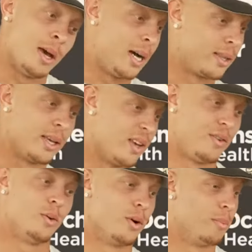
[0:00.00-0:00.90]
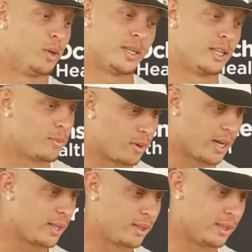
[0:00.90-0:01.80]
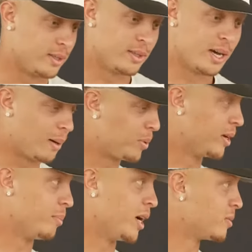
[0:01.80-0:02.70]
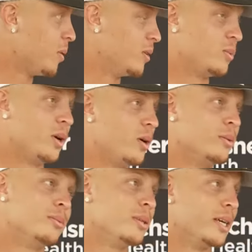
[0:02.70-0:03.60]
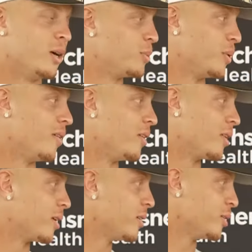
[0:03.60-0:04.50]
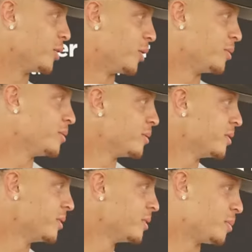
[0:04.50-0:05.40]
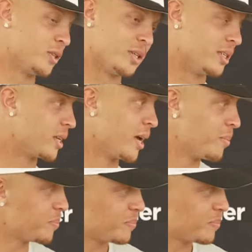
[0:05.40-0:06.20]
I think if you were a multi-sport athlete, I played basketball as well. It helps with everything, you know, especially in this game.